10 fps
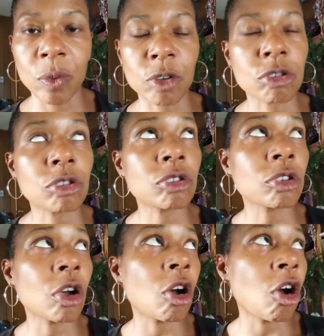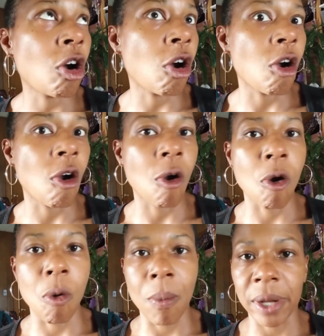There's
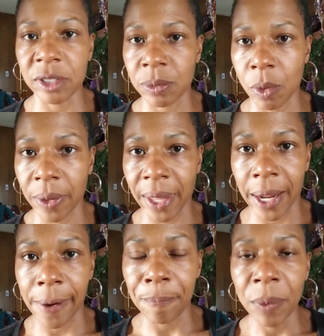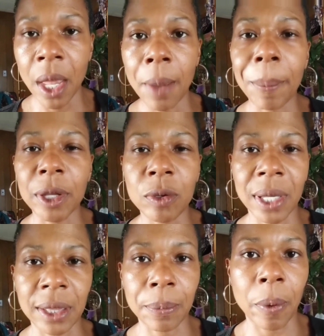so much more there, but you
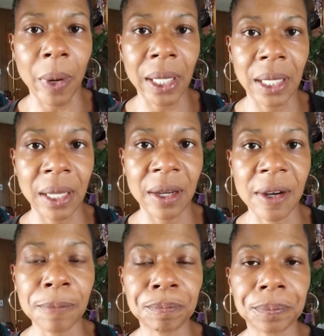get the point here